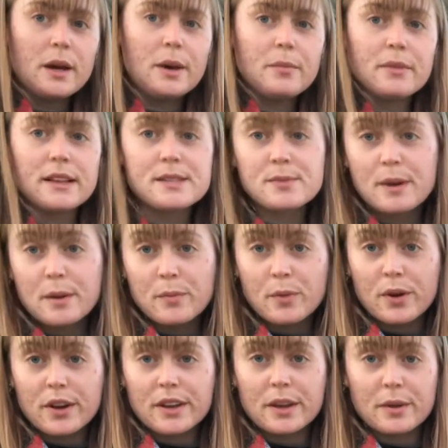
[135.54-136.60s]
That's what I'm
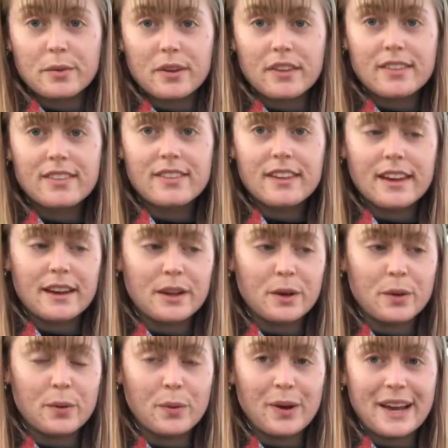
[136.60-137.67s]
working with
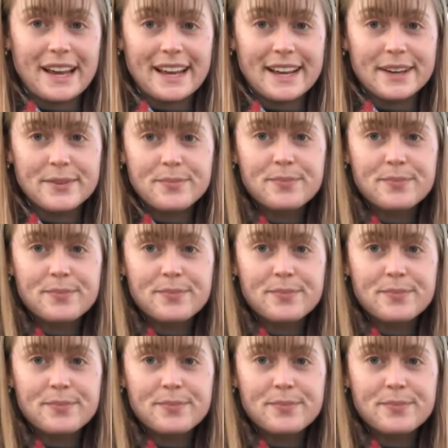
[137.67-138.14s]
anyway.